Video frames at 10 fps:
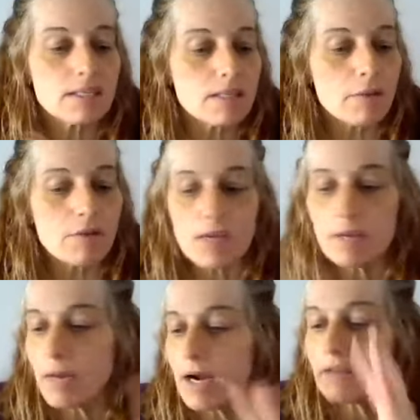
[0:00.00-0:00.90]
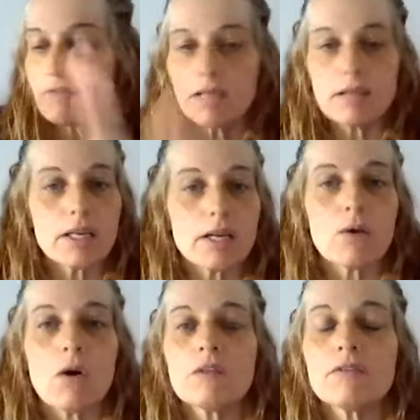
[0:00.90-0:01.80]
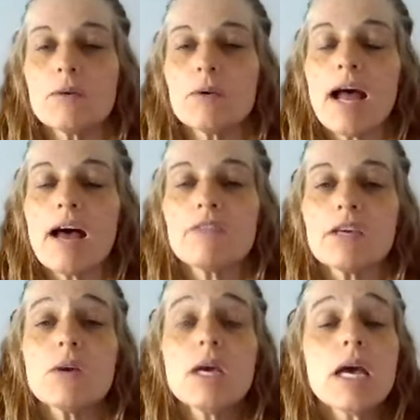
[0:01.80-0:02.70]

some of it, part of it, you know, all of it, what have you,